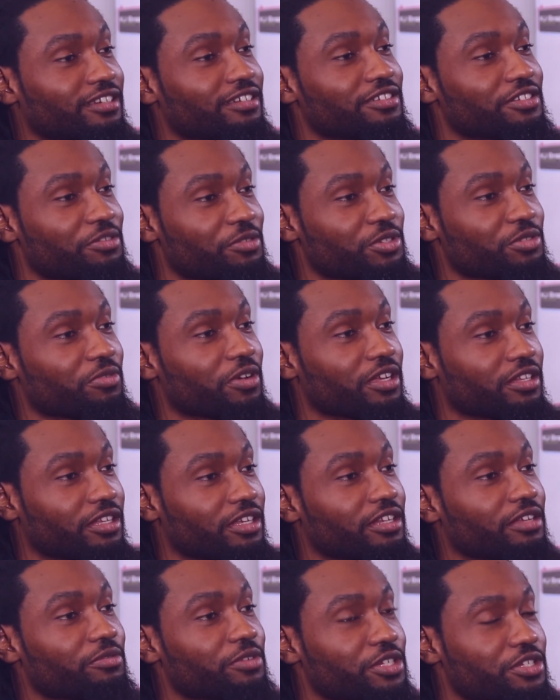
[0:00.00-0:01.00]
Yeah, she was a white
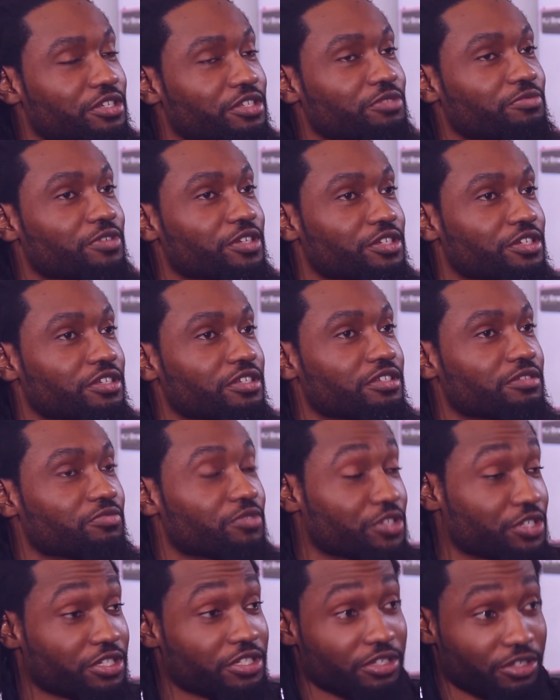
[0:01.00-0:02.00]
lady, okay. which
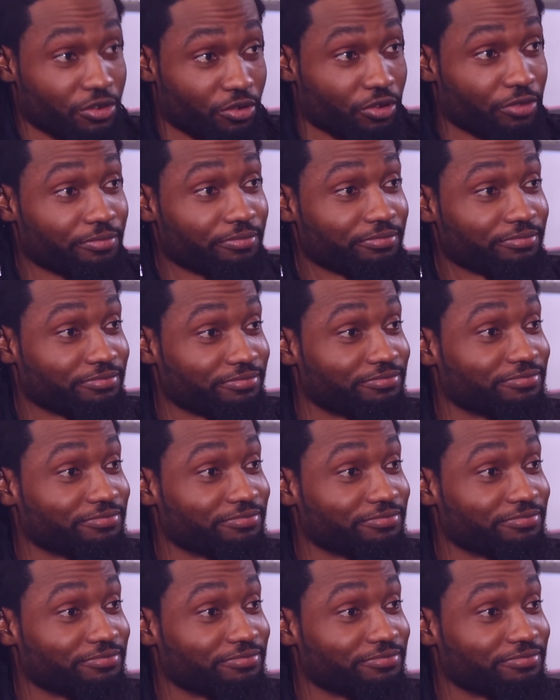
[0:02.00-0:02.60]
is the norm.